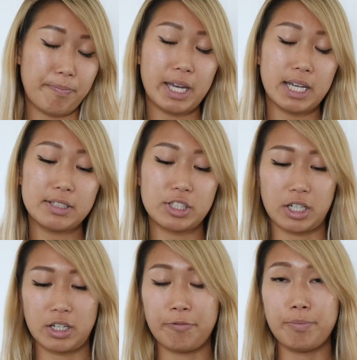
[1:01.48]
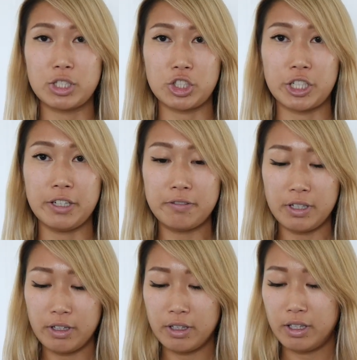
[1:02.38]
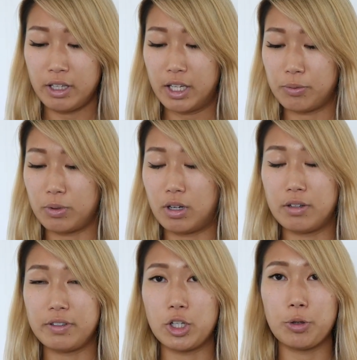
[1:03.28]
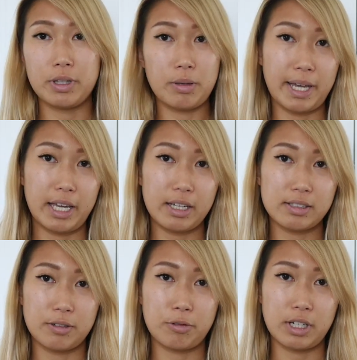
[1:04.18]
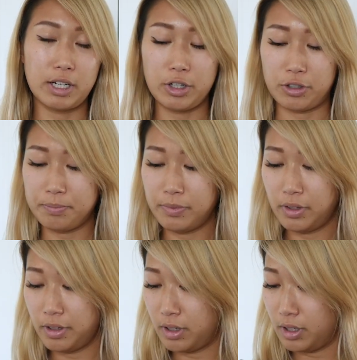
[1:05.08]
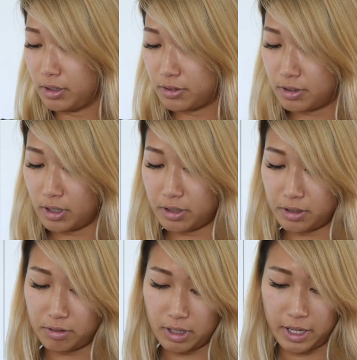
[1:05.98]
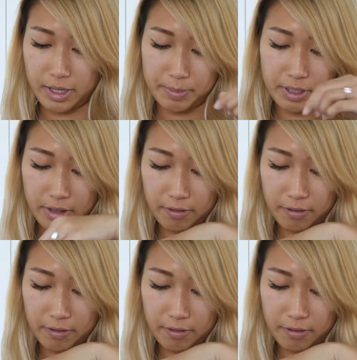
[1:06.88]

master of mischief and will often open the bags if we're not home. So the